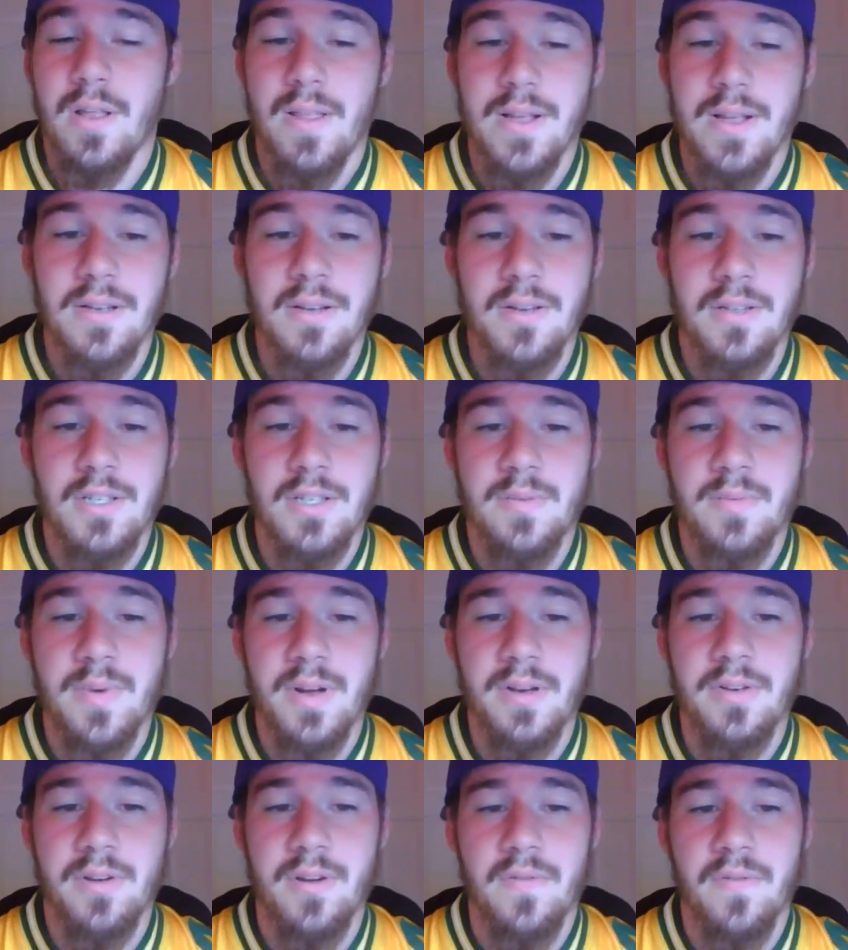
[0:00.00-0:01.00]
That's going to just
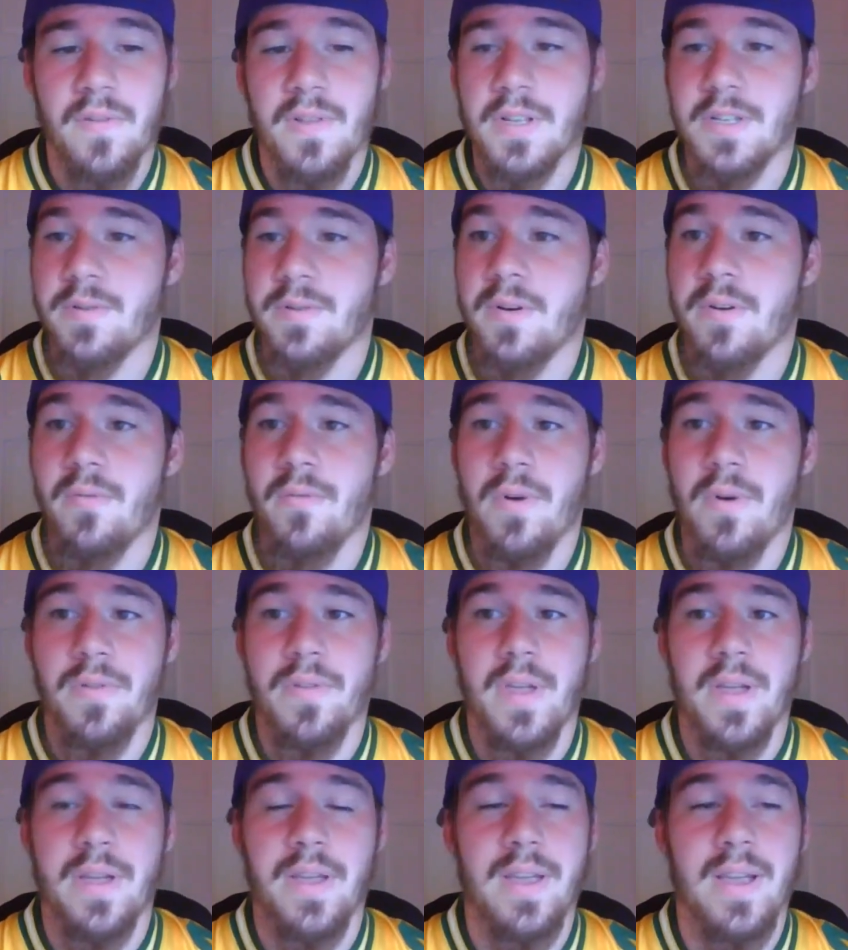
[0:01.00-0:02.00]
about do it for this one. Well,
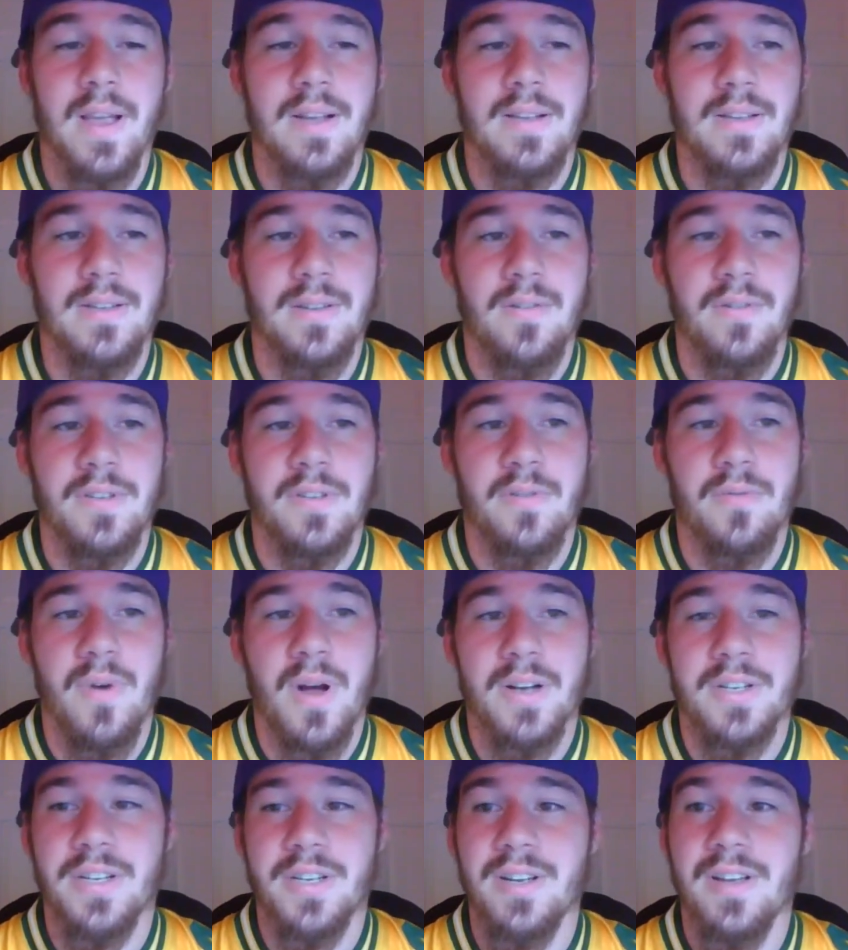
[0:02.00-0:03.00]
thank you guys as always for
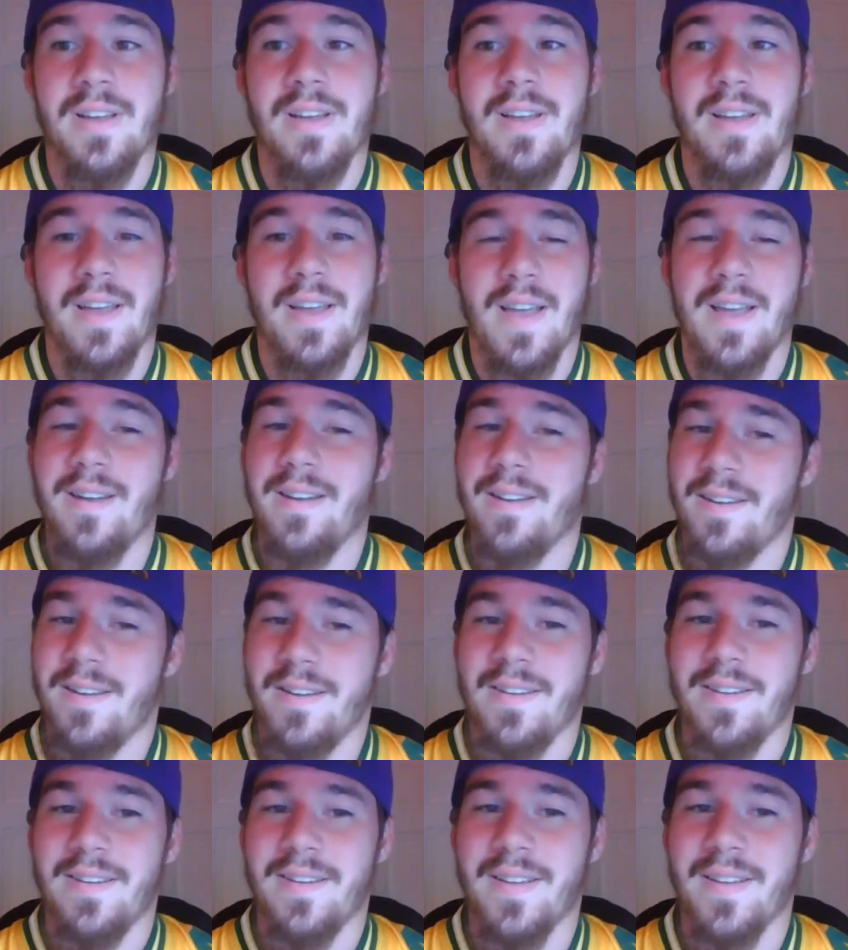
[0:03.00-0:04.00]
watching, and
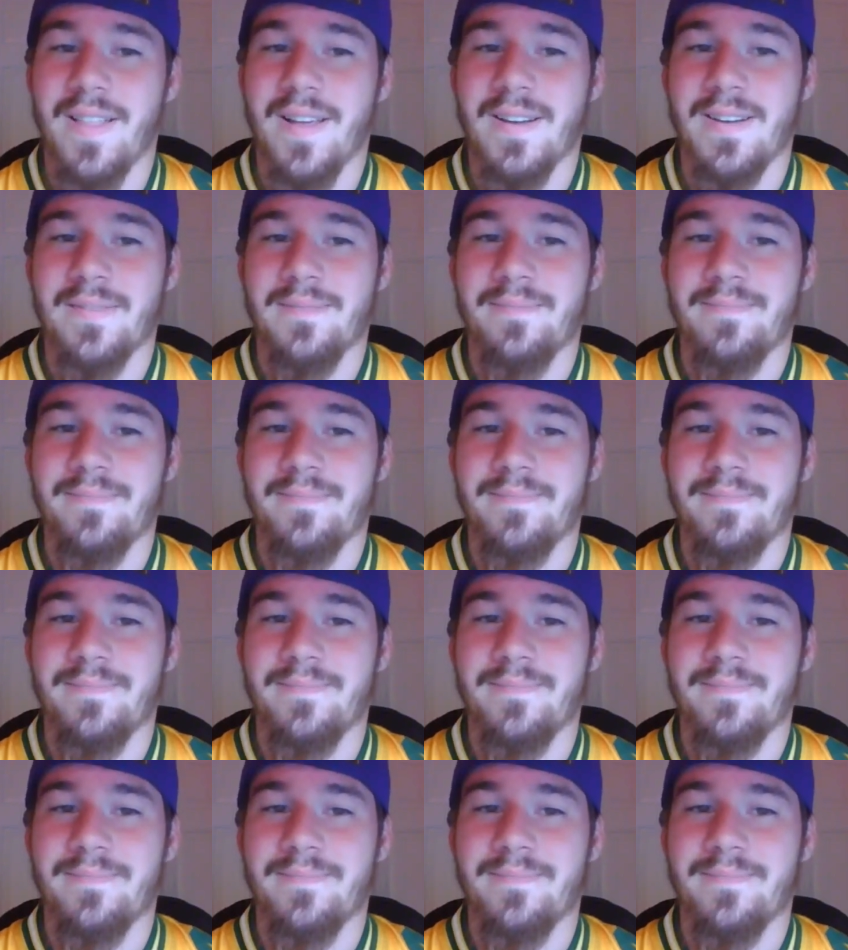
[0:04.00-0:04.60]
good luck.